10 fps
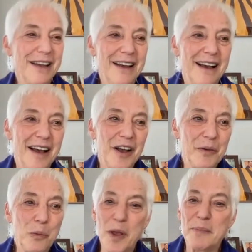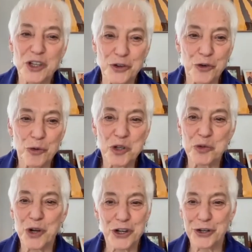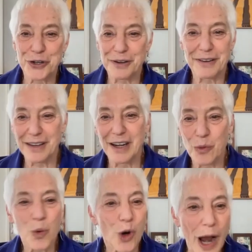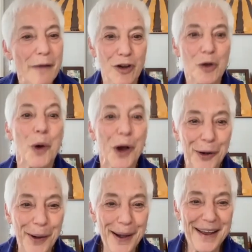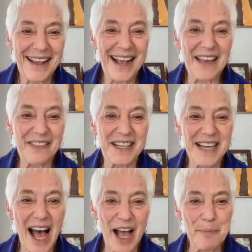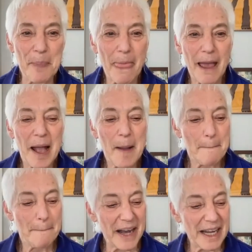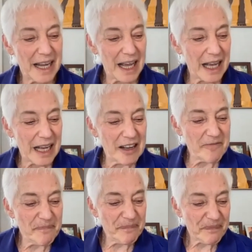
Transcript: women's groups, which, you know, were everywhere at the time. But I